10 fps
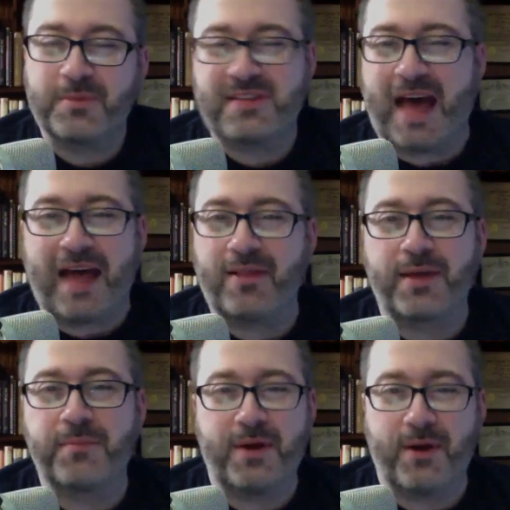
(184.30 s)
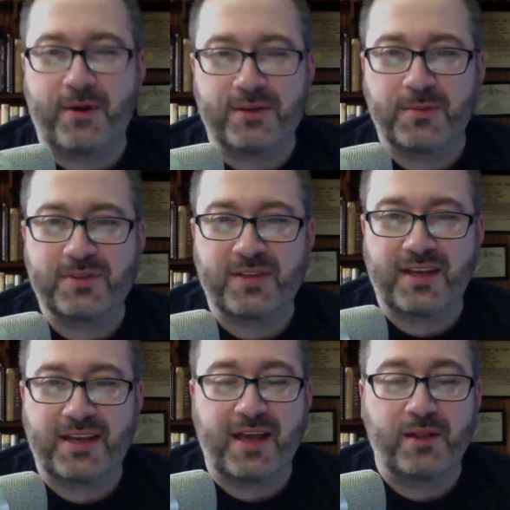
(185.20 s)
almost not like beer. It's almost
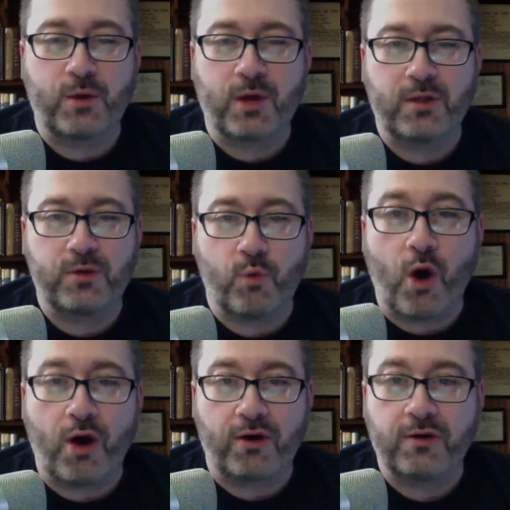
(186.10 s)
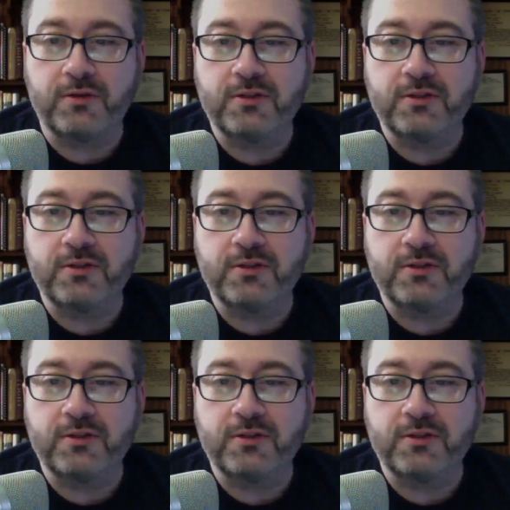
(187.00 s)
like yellow colored water.